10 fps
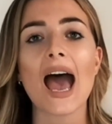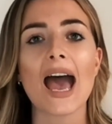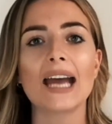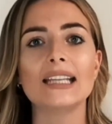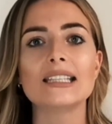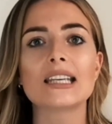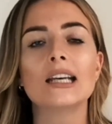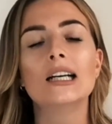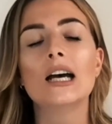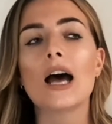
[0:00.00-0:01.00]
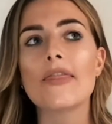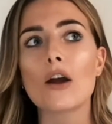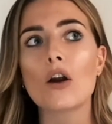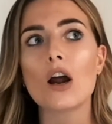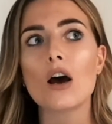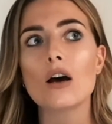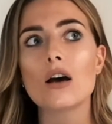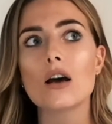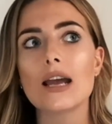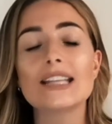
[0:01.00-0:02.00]
And
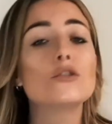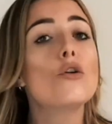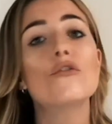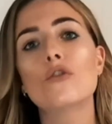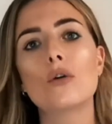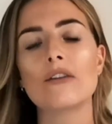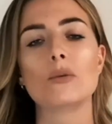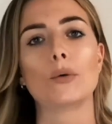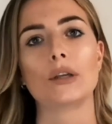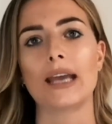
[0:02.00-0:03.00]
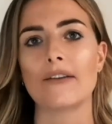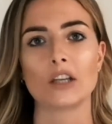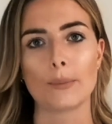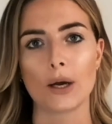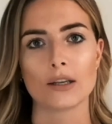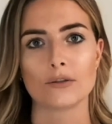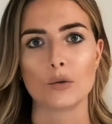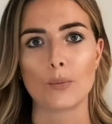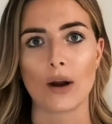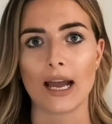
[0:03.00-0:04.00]
it's not for everybody having a personal
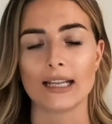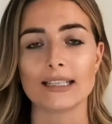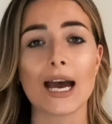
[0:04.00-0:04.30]
brand.